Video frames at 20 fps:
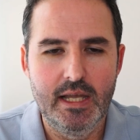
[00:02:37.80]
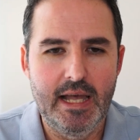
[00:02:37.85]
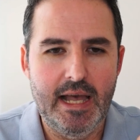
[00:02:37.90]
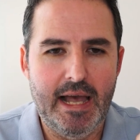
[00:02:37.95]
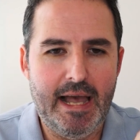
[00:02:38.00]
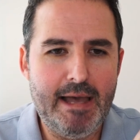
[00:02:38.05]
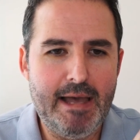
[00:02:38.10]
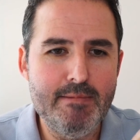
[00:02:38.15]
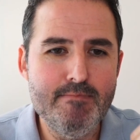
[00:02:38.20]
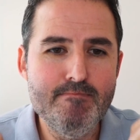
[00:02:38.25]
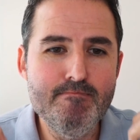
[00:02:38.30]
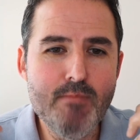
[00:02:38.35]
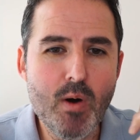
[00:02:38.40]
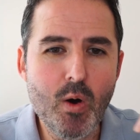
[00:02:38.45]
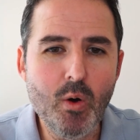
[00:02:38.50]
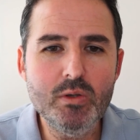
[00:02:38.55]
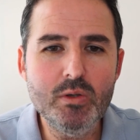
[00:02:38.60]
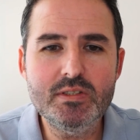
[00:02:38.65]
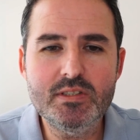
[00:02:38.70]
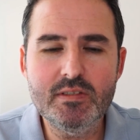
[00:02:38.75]

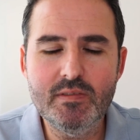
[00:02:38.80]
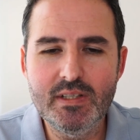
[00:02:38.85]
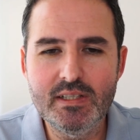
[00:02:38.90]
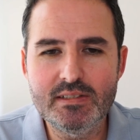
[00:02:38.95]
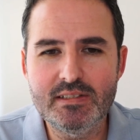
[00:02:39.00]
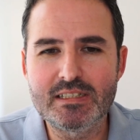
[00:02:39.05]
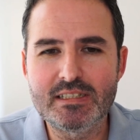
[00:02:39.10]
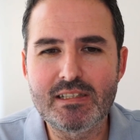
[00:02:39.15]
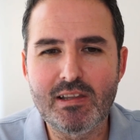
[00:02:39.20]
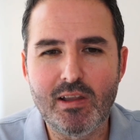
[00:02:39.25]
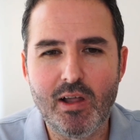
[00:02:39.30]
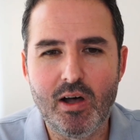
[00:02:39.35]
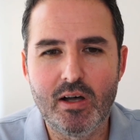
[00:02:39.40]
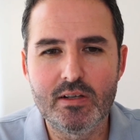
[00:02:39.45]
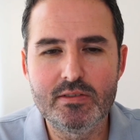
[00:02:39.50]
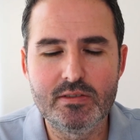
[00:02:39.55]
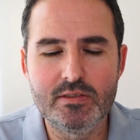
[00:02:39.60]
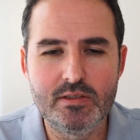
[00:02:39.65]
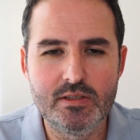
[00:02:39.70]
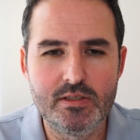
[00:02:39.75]
Most of this is
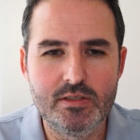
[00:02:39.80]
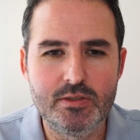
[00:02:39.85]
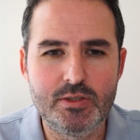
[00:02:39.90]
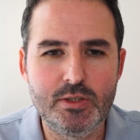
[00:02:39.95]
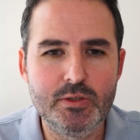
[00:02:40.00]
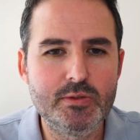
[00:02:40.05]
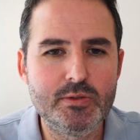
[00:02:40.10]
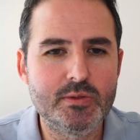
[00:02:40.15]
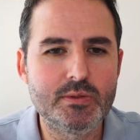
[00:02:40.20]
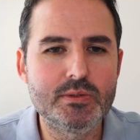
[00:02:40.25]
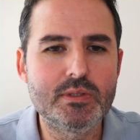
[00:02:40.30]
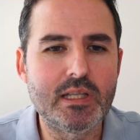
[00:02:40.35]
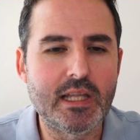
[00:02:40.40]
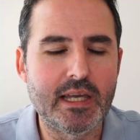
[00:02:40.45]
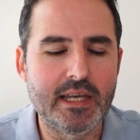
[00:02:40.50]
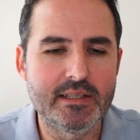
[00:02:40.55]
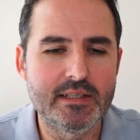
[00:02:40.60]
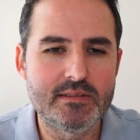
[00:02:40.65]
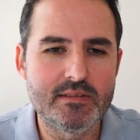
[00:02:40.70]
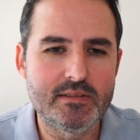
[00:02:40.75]
lost due to
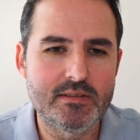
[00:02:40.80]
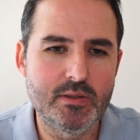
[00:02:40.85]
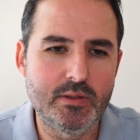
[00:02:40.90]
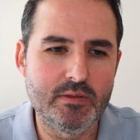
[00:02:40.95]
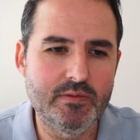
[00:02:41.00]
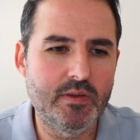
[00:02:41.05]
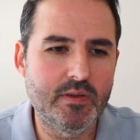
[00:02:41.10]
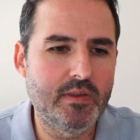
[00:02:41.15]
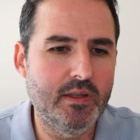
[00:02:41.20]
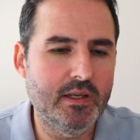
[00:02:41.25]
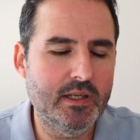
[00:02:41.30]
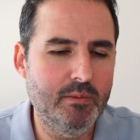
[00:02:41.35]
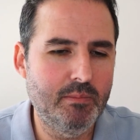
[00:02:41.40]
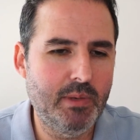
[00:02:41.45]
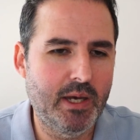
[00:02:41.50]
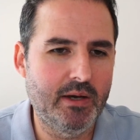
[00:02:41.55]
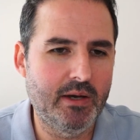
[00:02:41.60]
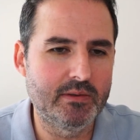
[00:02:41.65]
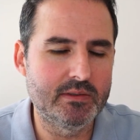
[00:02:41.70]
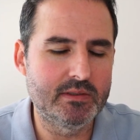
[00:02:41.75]
delays. So if you think
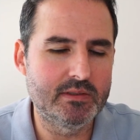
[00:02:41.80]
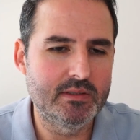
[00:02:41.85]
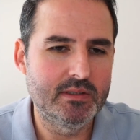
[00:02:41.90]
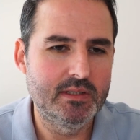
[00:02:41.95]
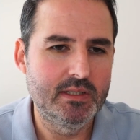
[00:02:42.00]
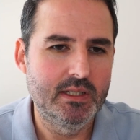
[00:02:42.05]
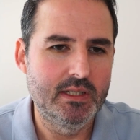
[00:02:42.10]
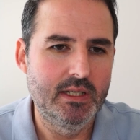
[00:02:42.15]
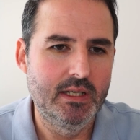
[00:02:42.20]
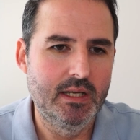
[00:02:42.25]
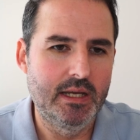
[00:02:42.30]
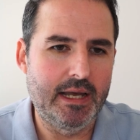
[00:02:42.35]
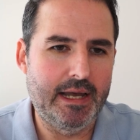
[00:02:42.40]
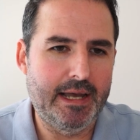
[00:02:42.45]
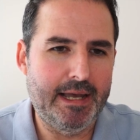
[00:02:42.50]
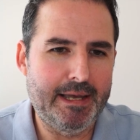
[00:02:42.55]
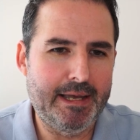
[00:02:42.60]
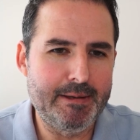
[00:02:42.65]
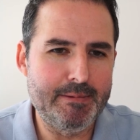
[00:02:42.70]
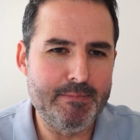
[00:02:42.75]
about
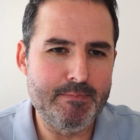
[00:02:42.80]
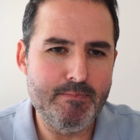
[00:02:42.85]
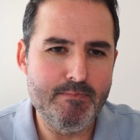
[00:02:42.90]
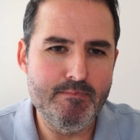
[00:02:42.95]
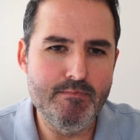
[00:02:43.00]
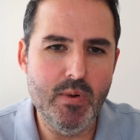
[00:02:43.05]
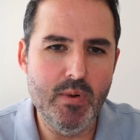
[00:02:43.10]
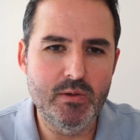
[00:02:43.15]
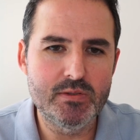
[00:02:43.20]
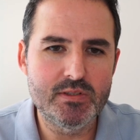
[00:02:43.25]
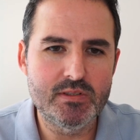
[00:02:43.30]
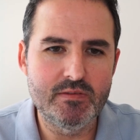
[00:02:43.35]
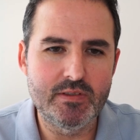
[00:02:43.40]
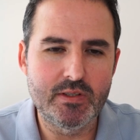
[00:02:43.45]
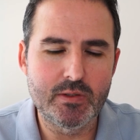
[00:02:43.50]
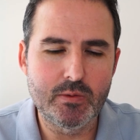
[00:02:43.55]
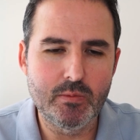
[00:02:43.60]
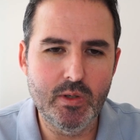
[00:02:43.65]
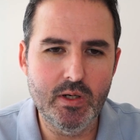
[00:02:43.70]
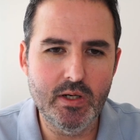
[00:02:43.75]
most of your
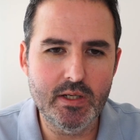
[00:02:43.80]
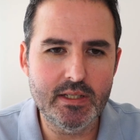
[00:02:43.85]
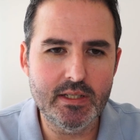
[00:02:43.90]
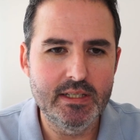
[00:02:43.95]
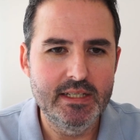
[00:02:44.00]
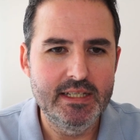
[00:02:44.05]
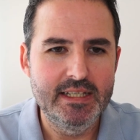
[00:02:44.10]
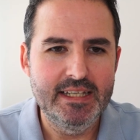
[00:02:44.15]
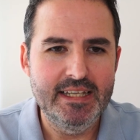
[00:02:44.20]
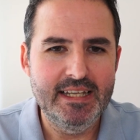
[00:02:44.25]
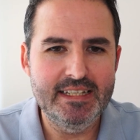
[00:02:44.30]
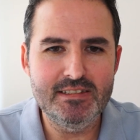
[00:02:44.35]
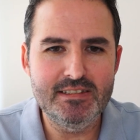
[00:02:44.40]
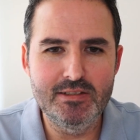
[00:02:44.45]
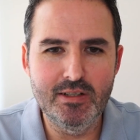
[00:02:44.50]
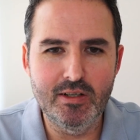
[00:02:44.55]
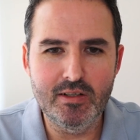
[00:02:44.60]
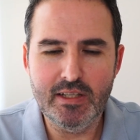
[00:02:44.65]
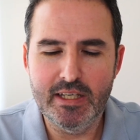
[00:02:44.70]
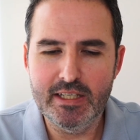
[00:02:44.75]
work, it's
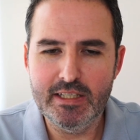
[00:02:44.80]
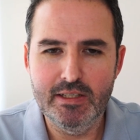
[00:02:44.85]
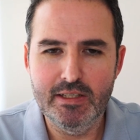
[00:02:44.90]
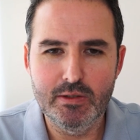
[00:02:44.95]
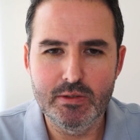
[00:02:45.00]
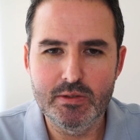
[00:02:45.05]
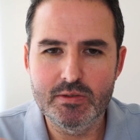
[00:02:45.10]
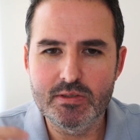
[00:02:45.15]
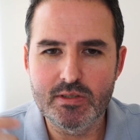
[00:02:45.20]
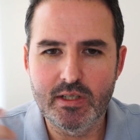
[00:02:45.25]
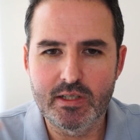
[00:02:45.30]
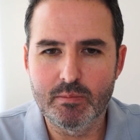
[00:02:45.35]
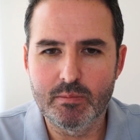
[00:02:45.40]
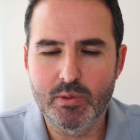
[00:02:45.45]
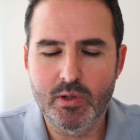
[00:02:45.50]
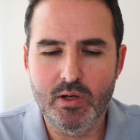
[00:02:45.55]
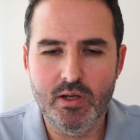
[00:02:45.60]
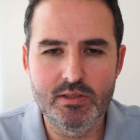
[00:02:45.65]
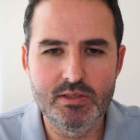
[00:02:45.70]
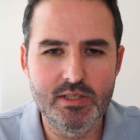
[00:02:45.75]
not like, you start a
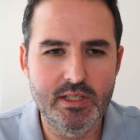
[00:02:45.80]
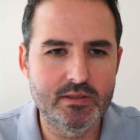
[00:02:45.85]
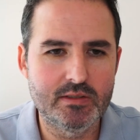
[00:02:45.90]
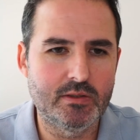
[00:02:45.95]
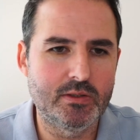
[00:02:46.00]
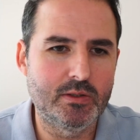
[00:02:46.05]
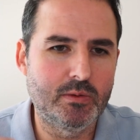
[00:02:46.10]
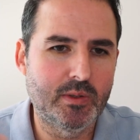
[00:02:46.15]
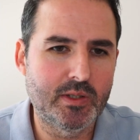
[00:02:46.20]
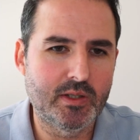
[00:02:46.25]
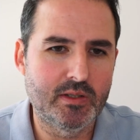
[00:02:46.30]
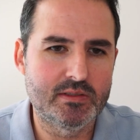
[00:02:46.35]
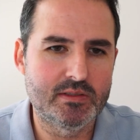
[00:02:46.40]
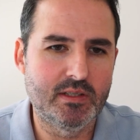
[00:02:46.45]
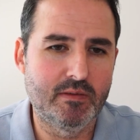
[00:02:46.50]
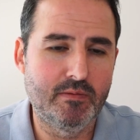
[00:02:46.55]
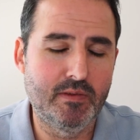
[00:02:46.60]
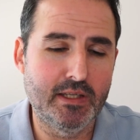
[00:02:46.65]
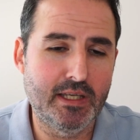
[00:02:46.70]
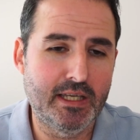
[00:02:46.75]
project or you work on
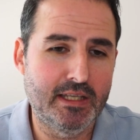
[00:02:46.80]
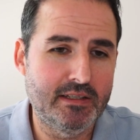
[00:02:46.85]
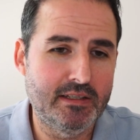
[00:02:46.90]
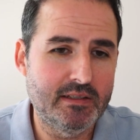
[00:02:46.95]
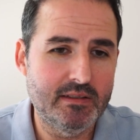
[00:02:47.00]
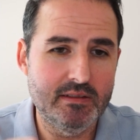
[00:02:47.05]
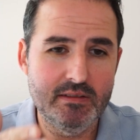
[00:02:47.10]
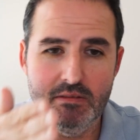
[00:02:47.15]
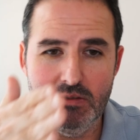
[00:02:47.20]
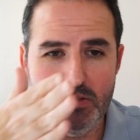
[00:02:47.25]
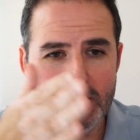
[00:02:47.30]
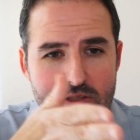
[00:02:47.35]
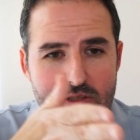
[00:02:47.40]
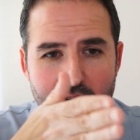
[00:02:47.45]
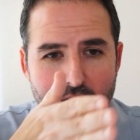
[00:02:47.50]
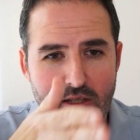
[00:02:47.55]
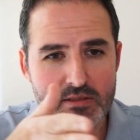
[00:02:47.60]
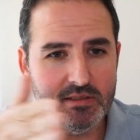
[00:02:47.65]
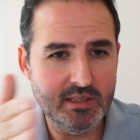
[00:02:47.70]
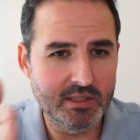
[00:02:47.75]
something and you're just
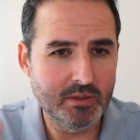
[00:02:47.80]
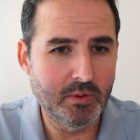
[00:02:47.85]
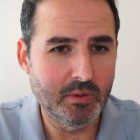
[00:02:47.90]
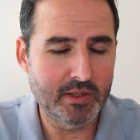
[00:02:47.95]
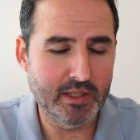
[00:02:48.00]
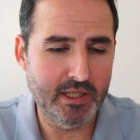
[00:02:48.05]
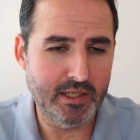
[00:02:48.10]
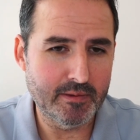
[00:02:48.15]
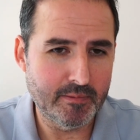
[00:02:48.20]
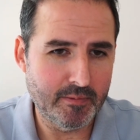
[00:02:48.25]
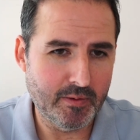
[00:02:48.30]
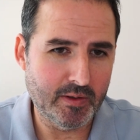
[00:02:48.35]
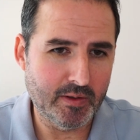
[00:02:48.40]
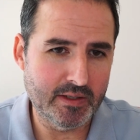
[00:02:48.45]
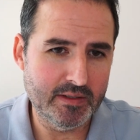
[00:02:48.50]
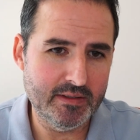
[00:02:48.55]
constantly working on it.